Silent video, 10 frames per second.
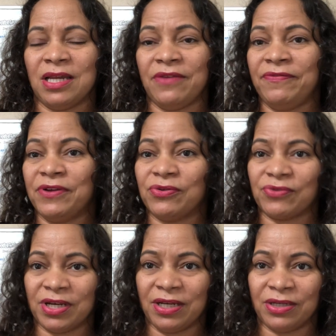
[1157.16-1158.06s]
If you
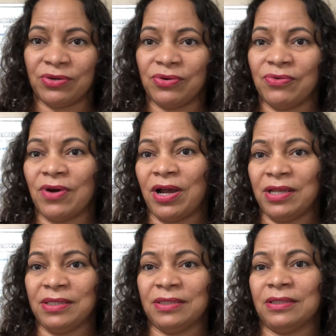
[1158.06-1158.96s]
really know
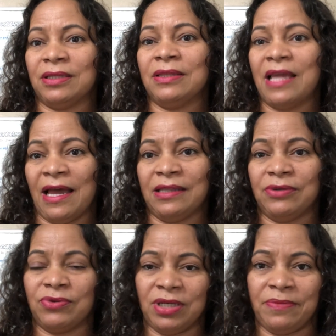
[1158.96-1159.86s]
what that
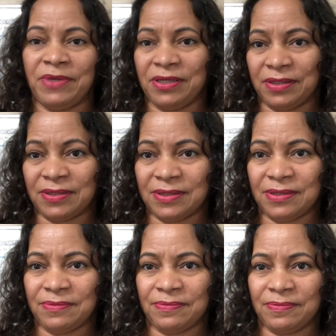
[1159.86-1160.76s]
really means.
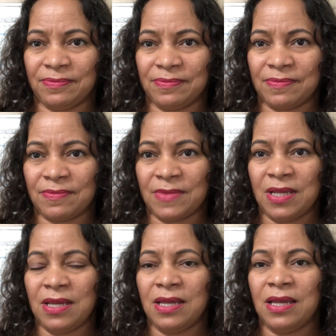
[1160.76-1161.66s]

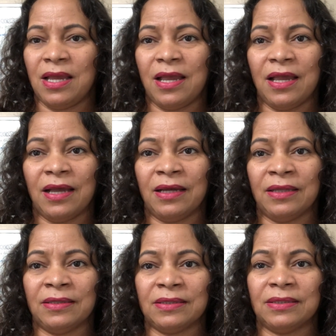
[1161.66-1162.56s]

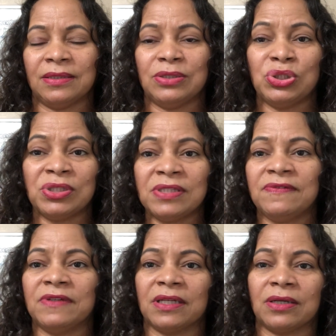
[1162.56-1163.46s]
And
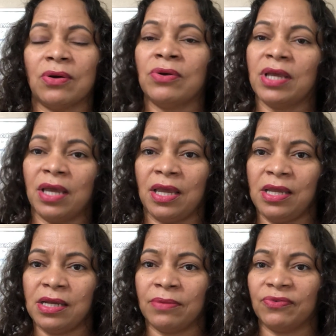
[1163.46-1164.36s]
just think,
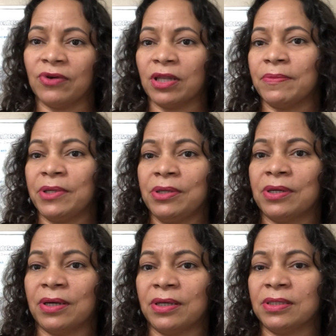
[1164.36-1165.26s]
okay, I'm following my
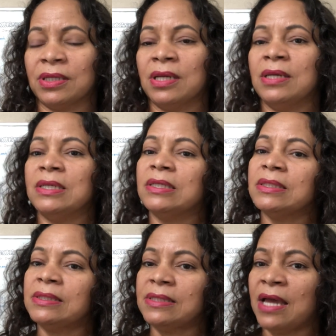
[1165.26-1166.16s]
heart.
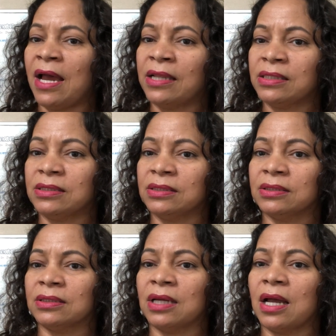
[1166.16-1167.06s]
Is that
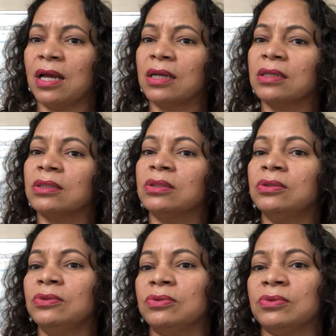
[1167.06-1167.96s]

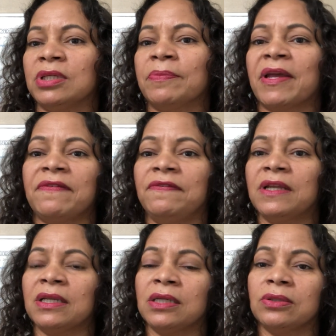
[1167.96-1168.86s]
good? Am I
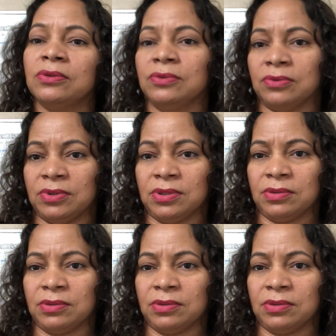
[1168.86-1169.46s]
feeling good?